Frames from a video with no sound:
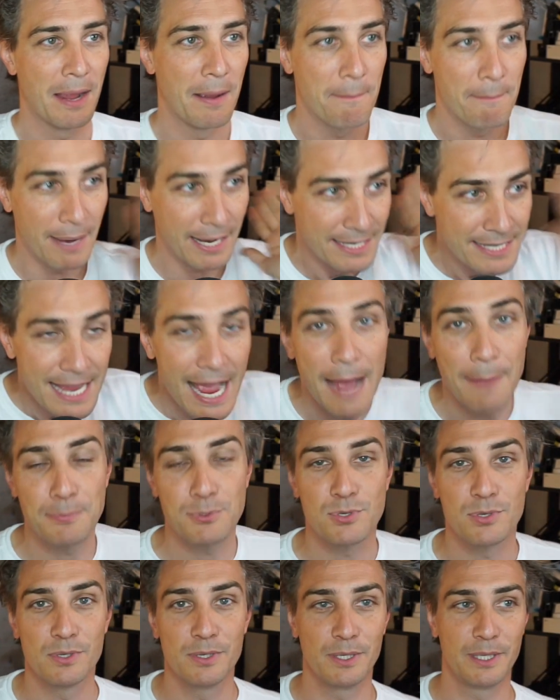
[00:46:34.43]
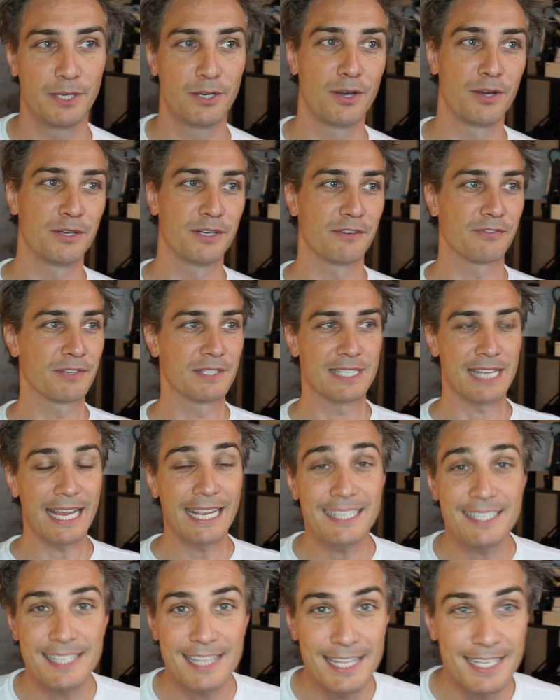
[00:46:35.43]
Makes absolutely no difference.
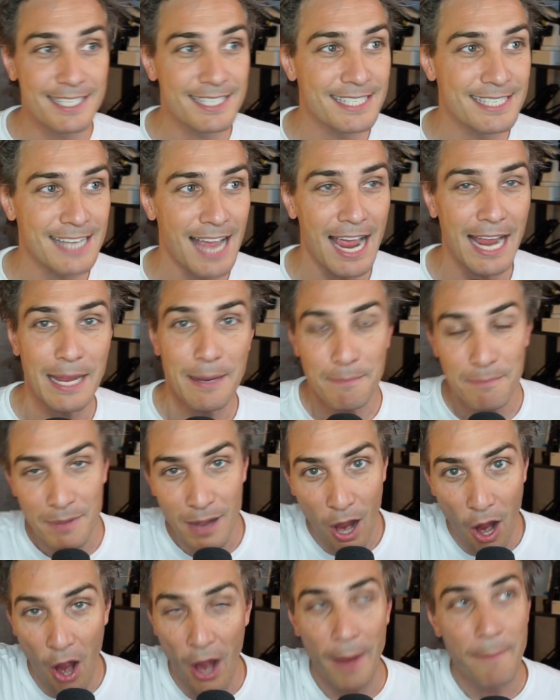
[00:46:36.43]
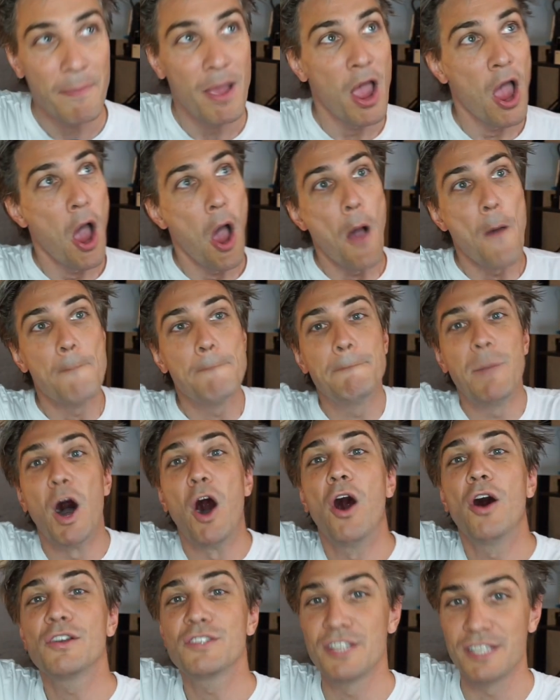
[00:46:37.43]
It's the same. I'm
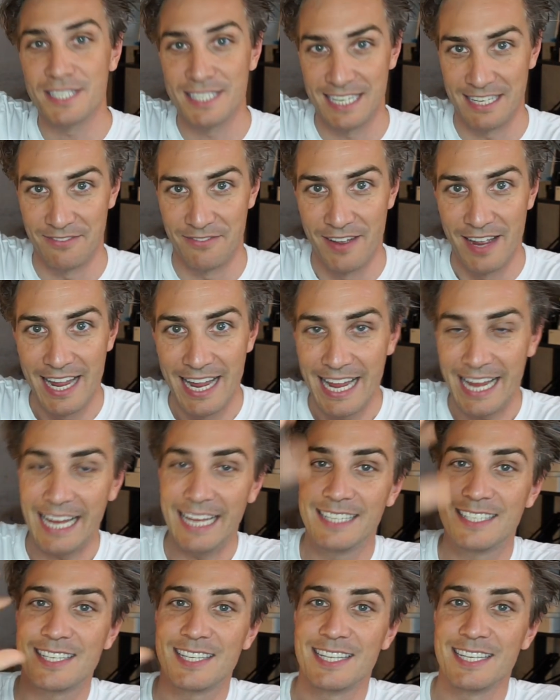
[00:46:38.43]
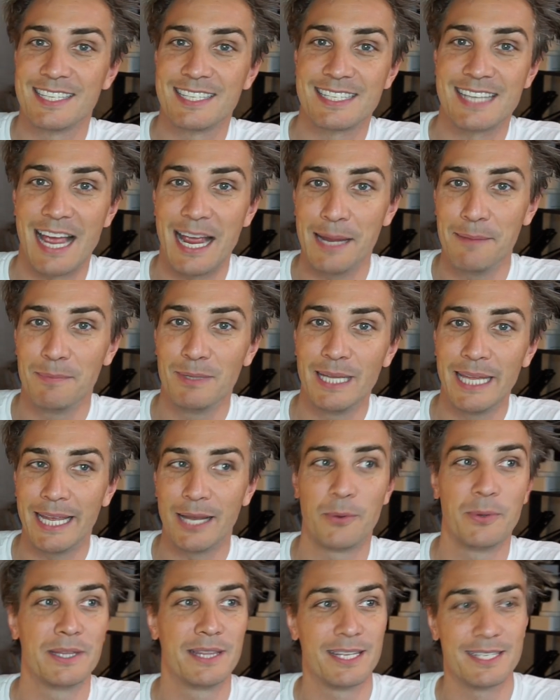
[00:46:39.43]
positive it's the same
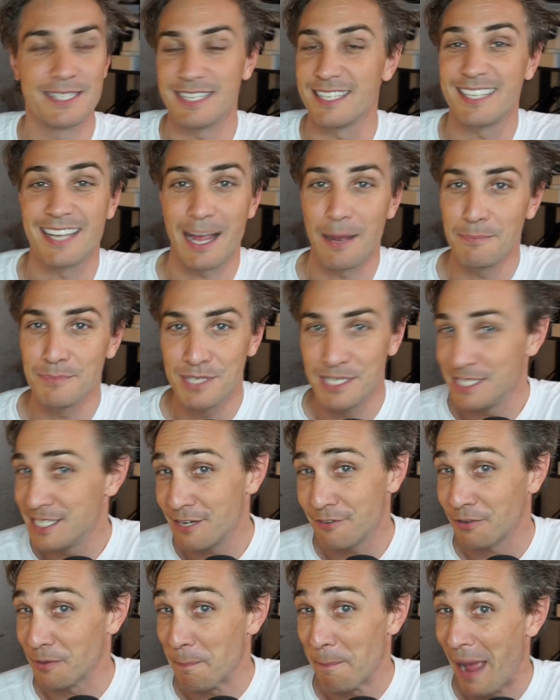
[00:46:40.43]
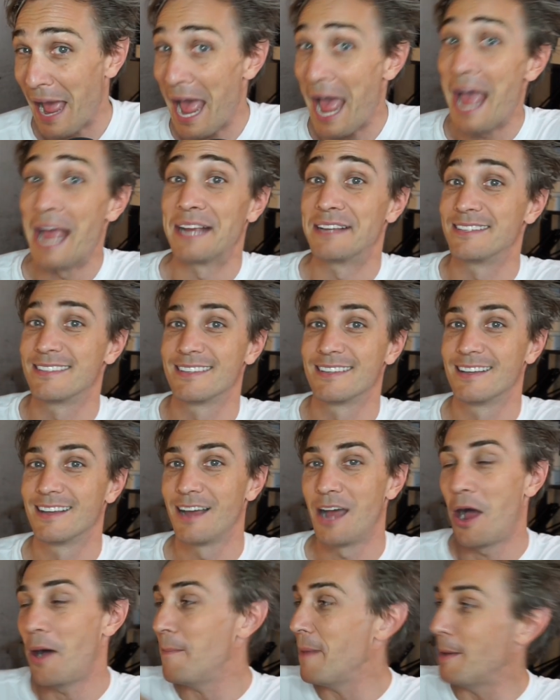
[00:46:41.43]
liquid that just comes in different bags.
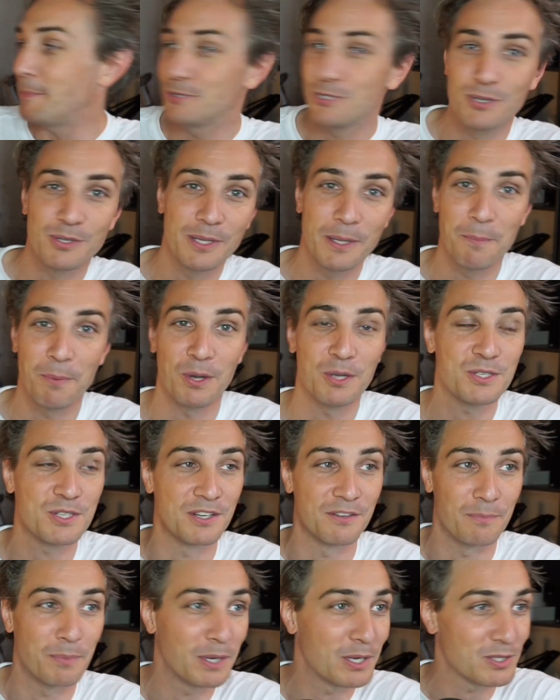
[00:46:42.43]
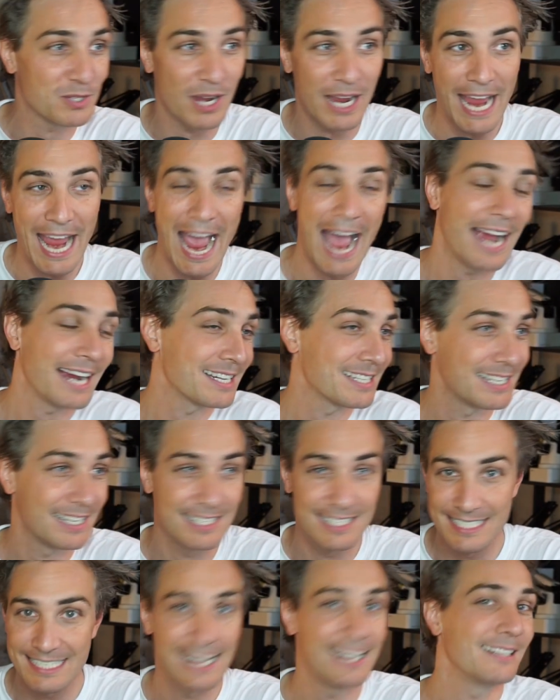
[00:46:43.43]
I'm absolutely positive because I
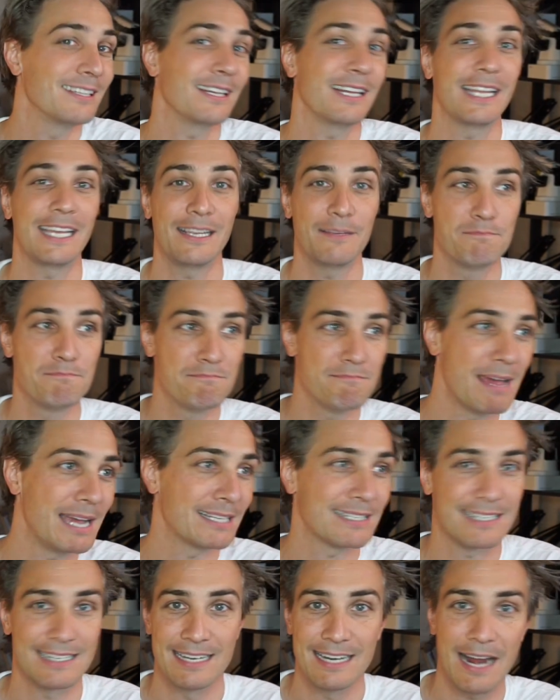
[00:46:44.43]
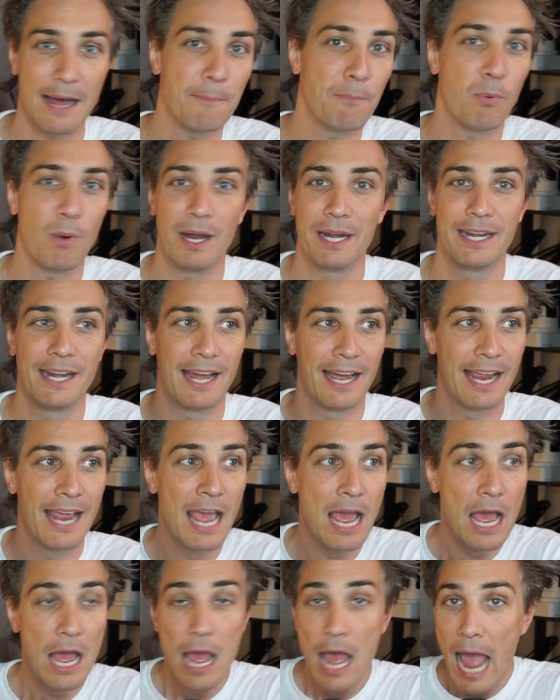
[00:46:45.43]
accidentally messed it up one day
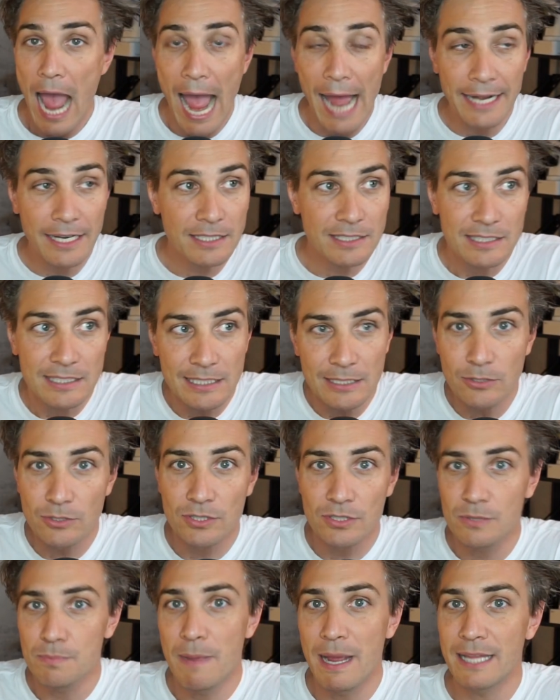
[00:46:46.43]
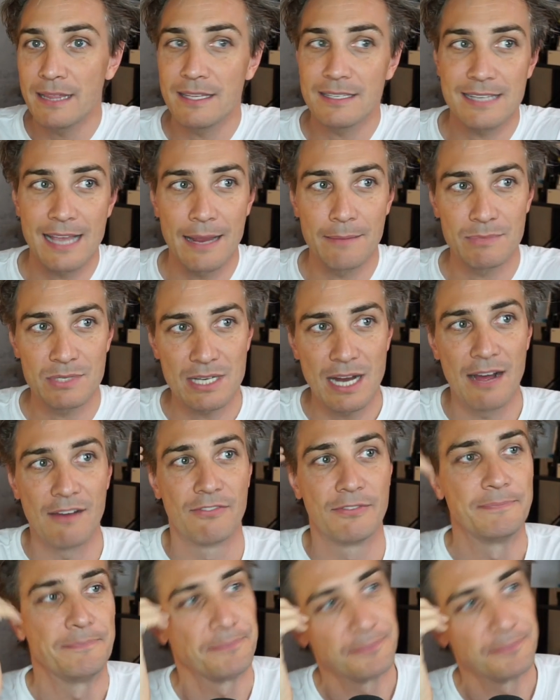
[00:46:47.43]
and it still just made the same stuff.